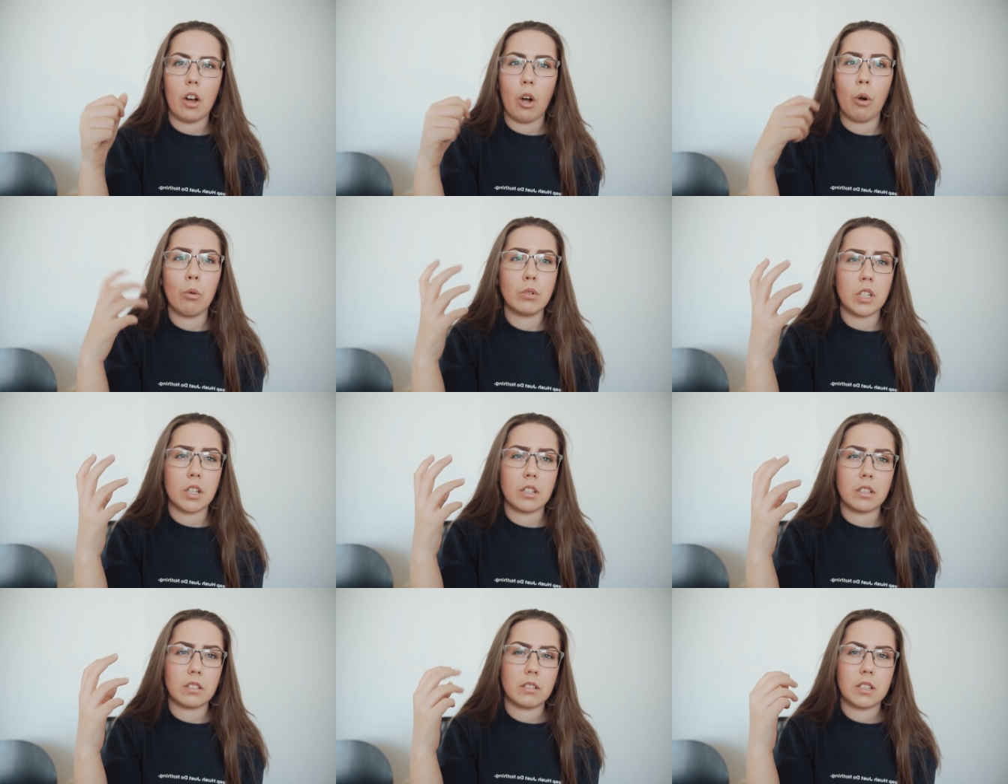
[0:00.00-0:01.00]

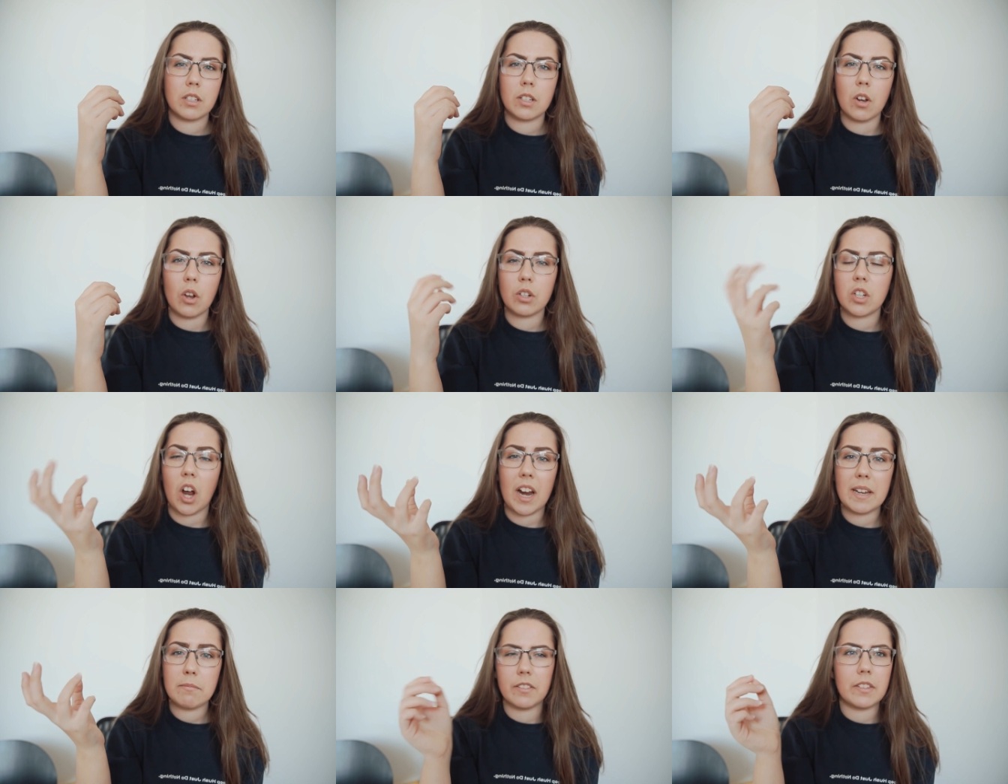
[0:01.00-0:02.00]
older type.